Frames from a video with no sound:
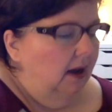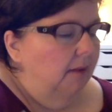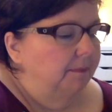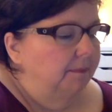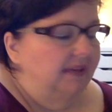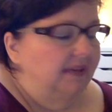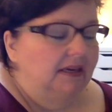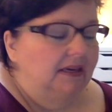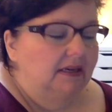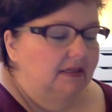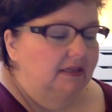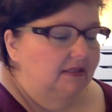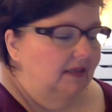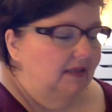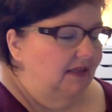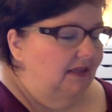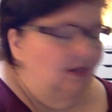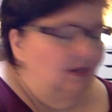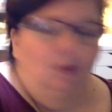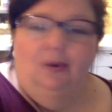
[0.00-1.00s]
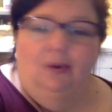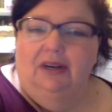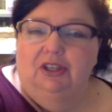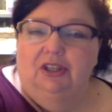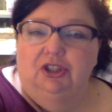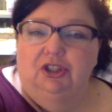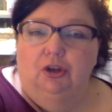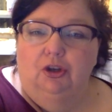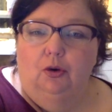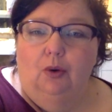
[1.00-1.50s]
Because I don't want to
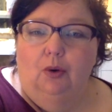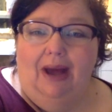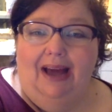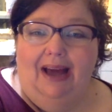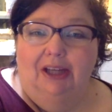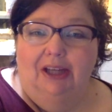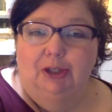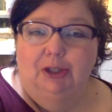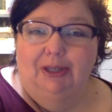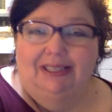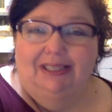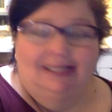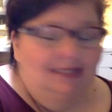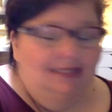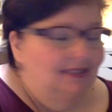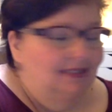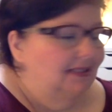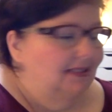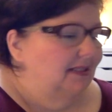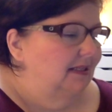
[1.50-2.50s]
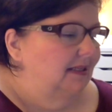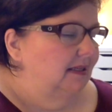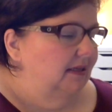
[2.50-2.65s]
show addresses.